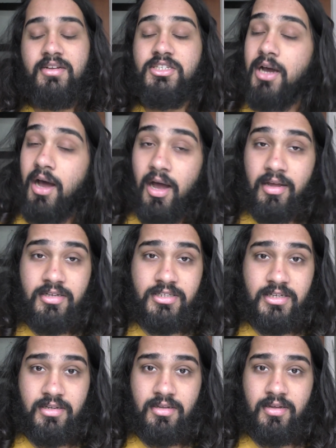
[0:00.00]

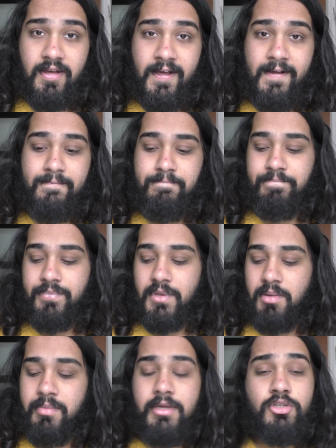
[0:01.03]
targeting
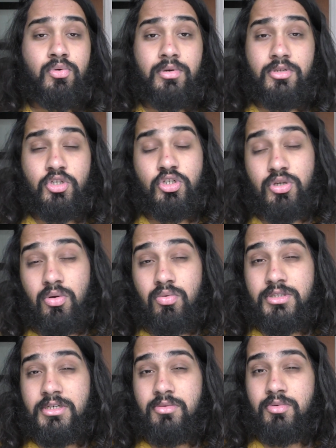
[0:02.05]
Amir Jordan's
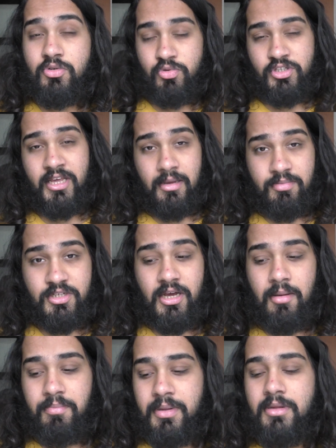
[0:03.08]
shoulder, which was taped
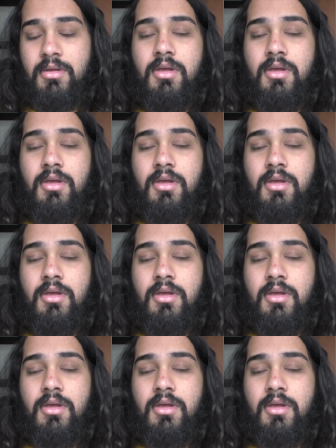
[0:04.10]
up.